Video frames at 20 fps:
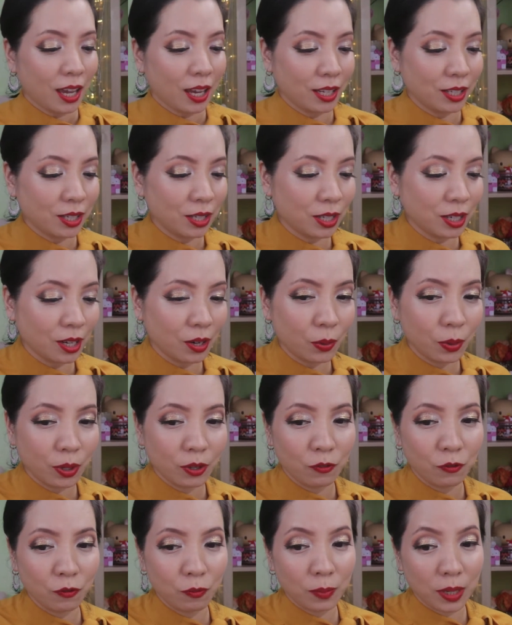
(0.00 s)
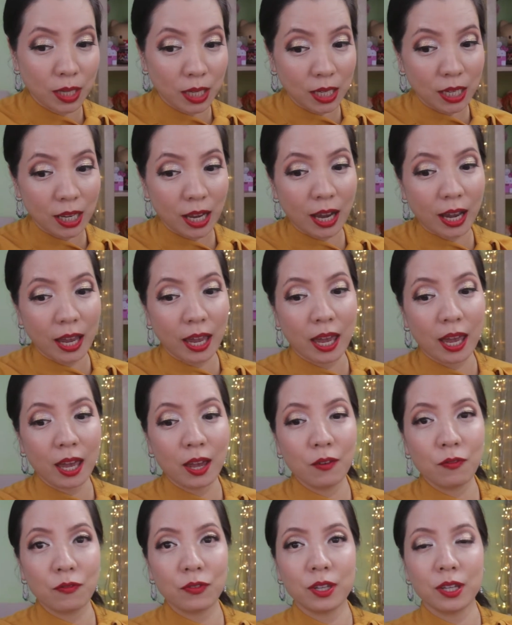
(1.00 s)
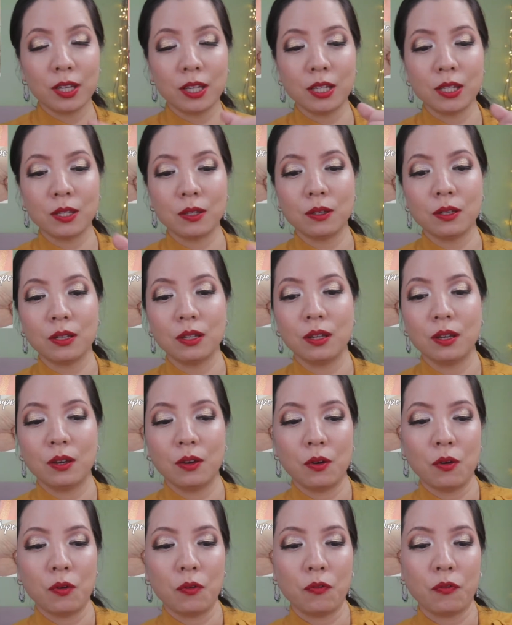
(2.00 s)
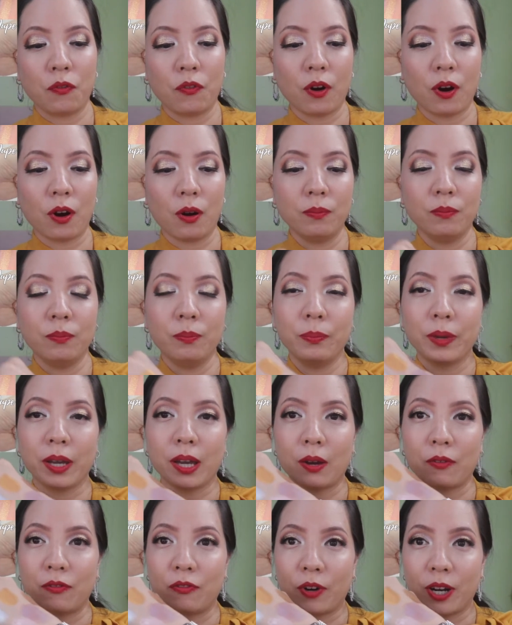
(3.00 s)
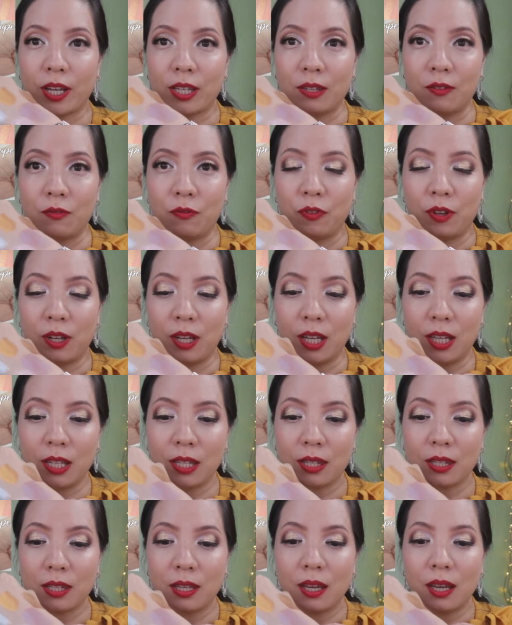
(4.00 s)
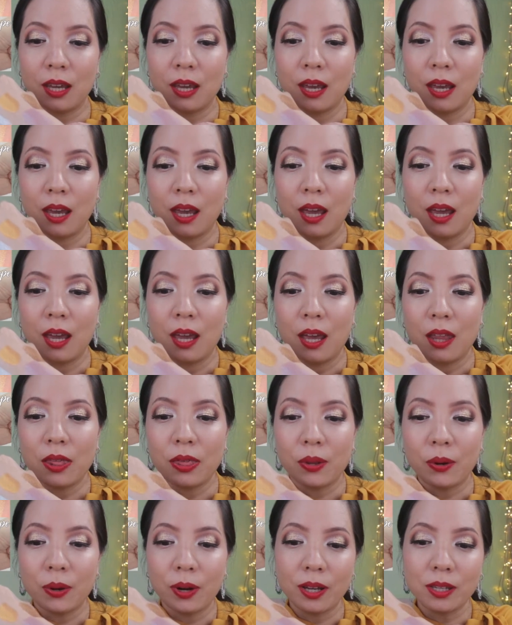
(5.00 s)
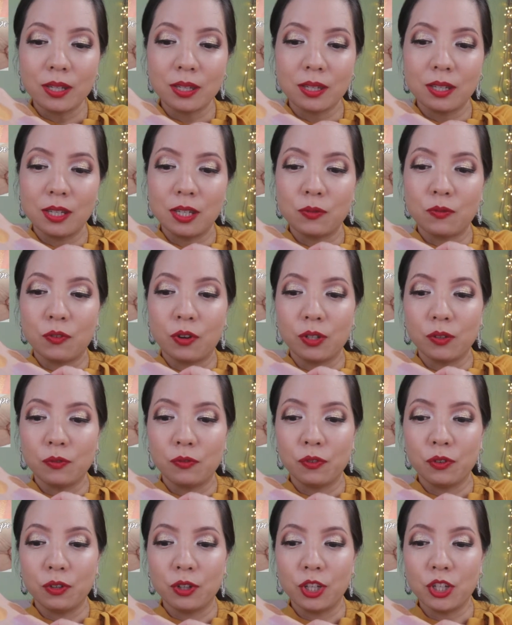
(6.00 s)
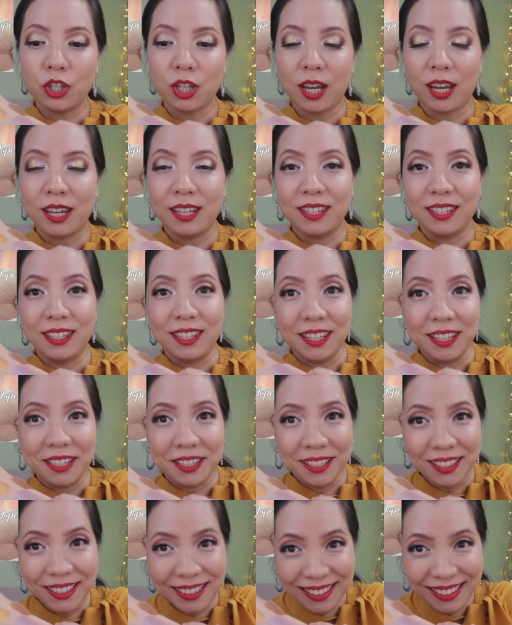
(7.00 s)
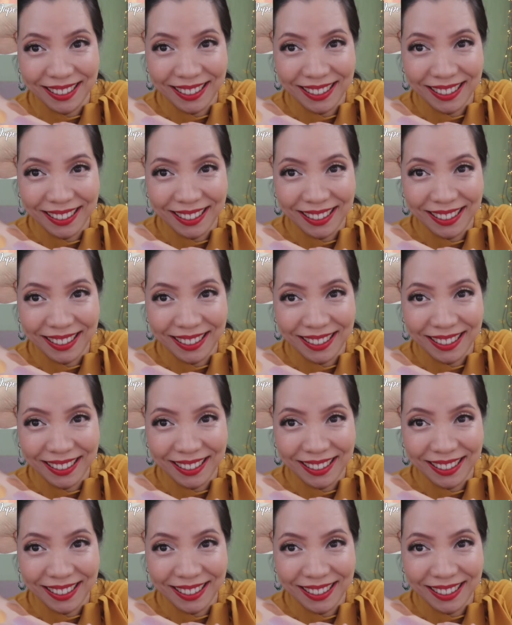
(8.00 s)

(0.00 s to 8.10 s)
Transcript: And here with me, I have this from Makeup Rising Phoenix. Trust is for the foolish and the dead.